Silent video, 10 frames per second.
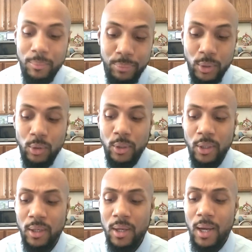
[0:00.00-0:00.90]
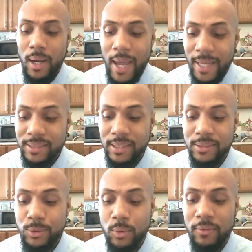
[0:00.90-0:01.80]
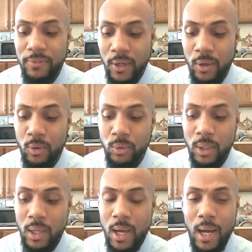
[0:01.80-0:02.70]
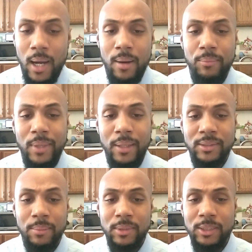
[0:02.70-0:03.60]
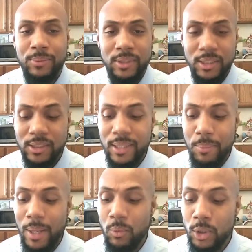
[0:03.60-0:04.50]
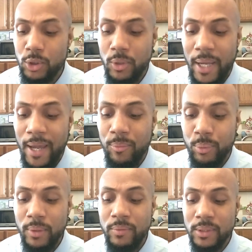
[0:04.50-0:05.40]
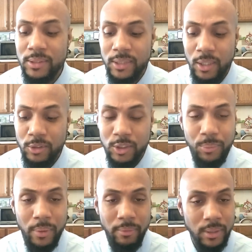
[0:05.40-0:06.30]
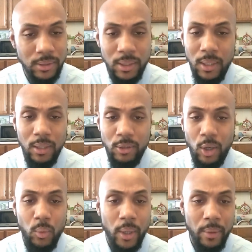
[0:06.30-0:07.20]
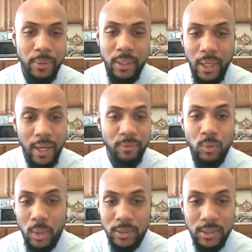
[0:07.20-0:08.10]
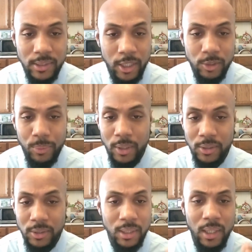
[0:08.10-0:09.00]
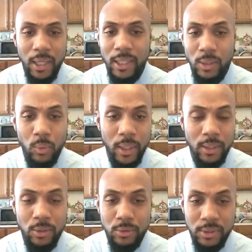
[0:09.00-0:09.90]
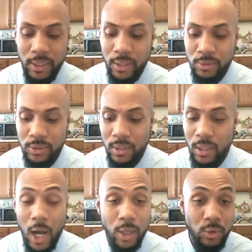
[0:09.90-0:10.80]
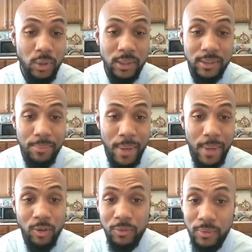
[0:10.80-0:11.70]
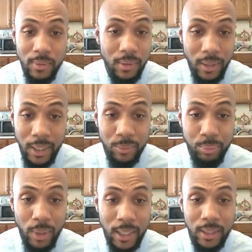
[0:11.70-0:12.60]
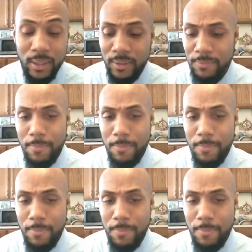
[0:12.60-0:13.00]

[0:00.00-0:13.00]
computer, access to a phone. Some of these positions, they might want you to have previous sales experience. Don't worry, everyone's a salesperson. Anyone can do sales. All you need is a mouth and a product